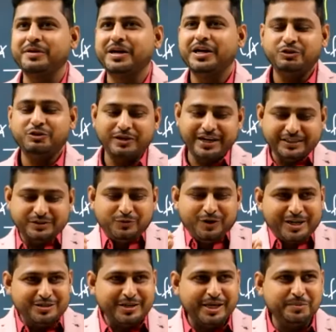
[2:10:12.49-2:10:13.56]
You'll get what
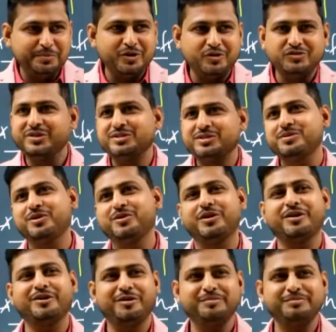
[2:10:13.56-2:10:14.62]
is the IP of
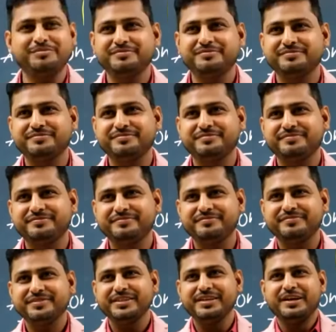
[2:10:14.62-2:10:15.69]
simexpert.com.
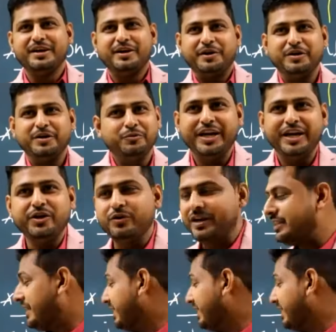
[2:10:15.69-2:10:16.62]
When you run the